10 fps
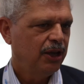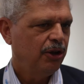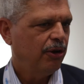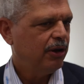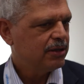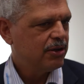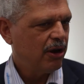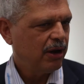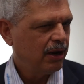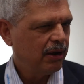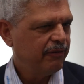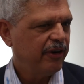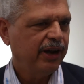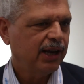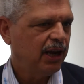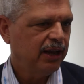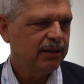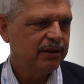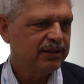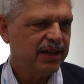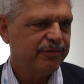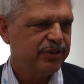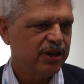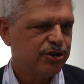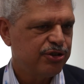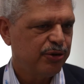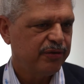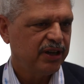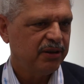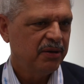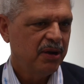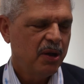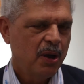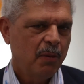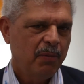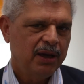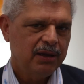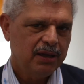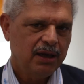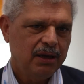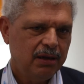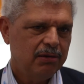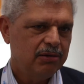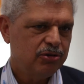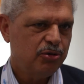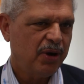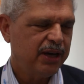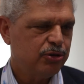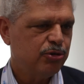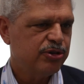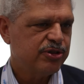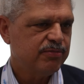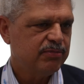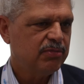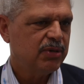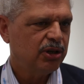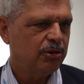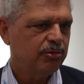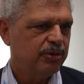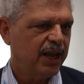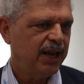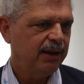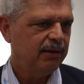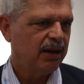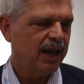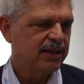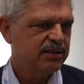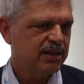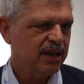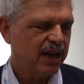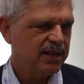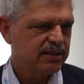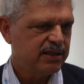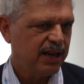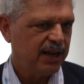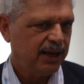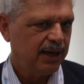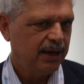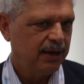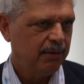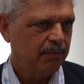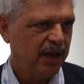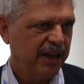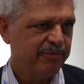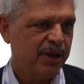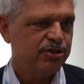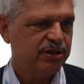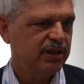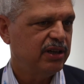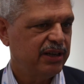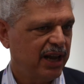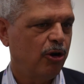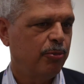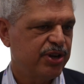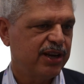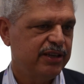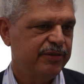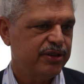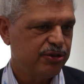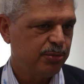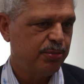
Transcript: You know, it's not a very clear definition over here. But the Dubai Tourism, you know, they, as they have mentioned, their objective is to